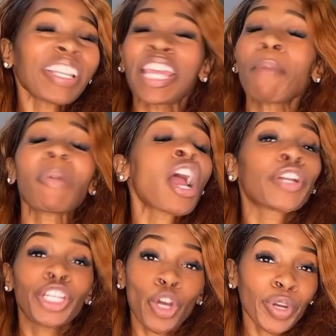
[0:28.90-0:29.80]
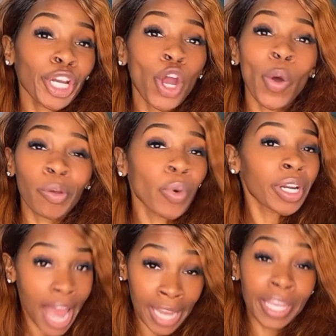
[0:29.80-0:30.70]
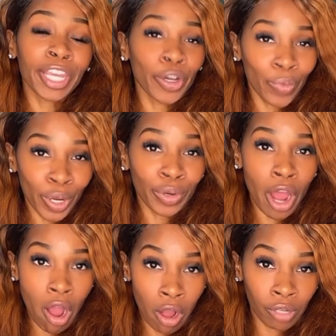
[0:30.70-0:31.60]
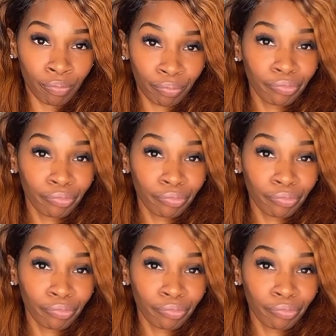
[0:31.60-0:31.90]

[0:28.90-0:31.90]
Yep, I already know where you're going. We're not getting a real dog.